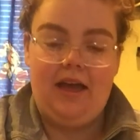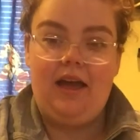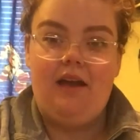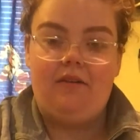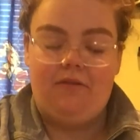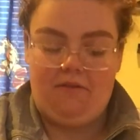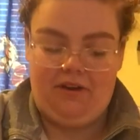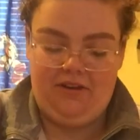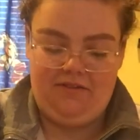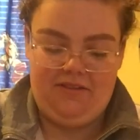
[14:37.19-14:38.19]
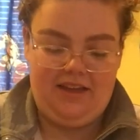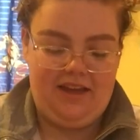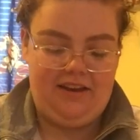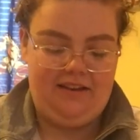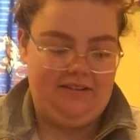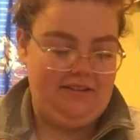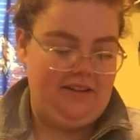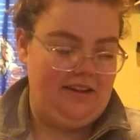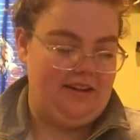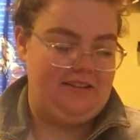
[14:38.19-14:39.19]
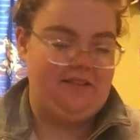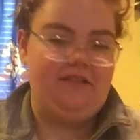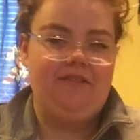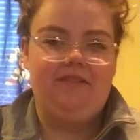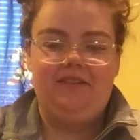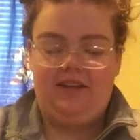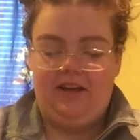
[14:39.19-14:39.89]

I don't know what we're going to do with that, because it's gross.